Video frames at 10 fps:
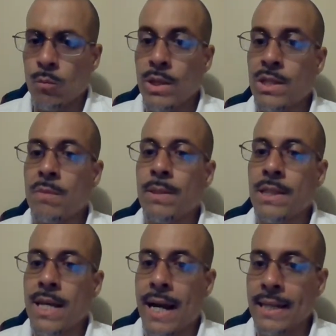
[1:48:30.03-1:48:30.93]
Wisdom
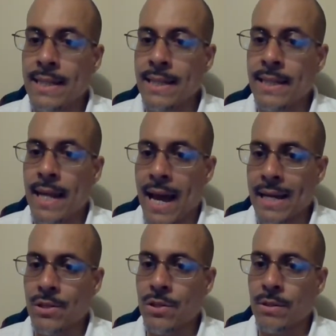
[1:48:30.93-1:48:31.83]
is the idea in
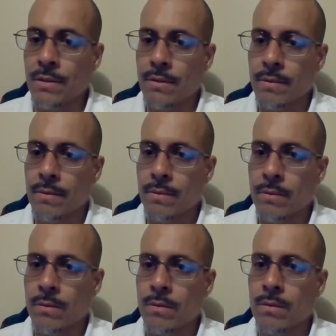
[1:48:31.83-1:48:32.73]
action.
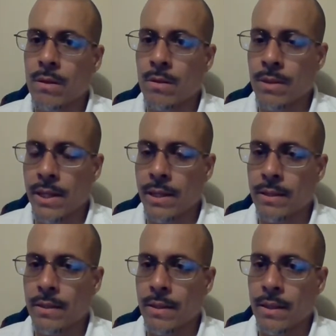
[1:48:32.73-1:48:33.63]
Okay.
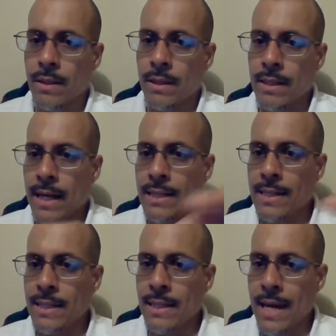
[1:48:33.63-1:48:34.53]
The
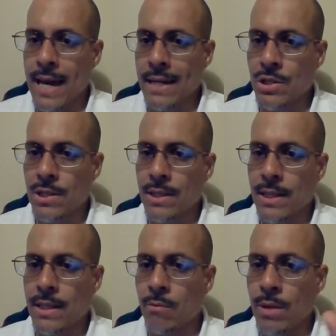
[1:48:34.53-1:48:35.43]
idea in action,
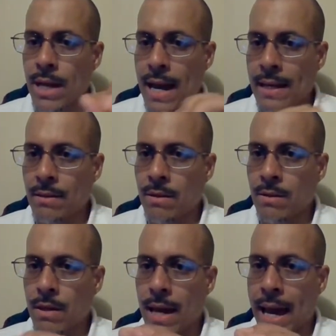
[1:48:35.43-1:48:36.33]
and then we
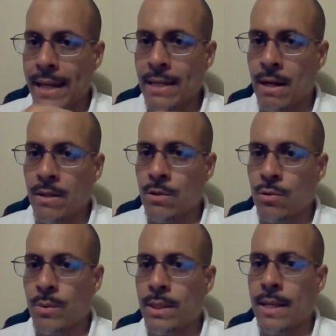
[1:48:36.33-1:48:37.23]
adding on
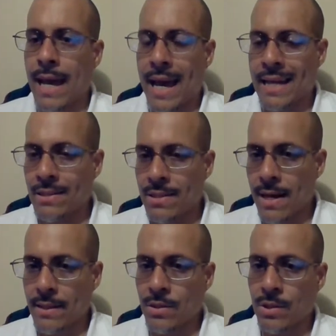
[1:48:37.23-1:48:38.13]
to it adds
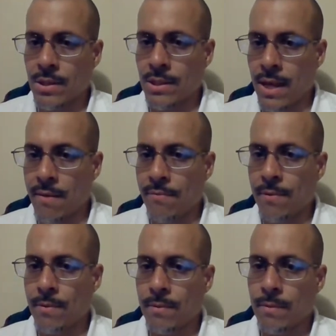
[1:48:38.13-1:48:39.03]
knowledge to the cipher.